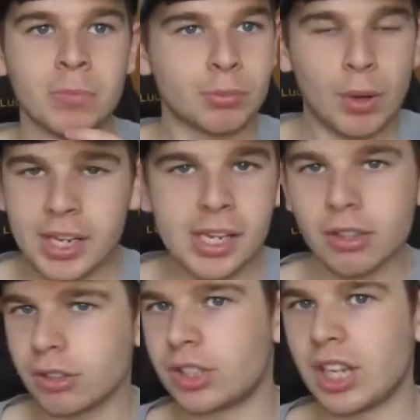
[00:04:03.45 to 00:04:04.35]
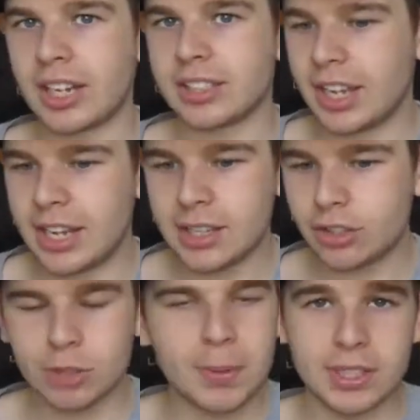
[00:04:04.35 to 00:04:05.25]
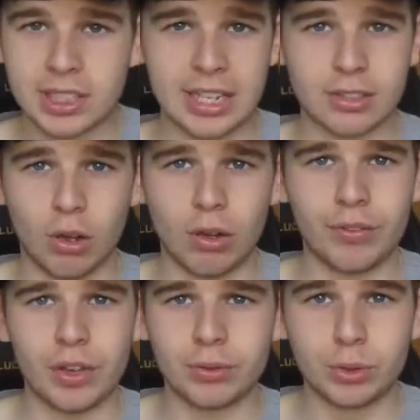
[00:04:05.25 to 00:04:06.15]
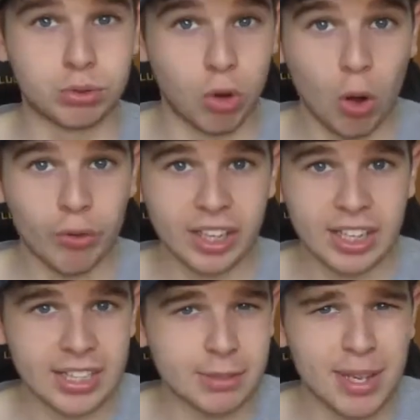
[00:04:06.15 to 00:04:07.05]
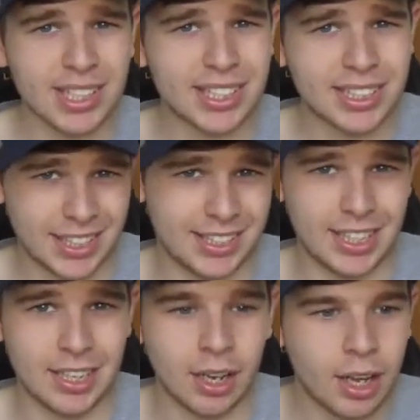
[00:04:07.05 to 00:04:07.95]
When he got sacked, he had just been sacked off of drawing against Man City.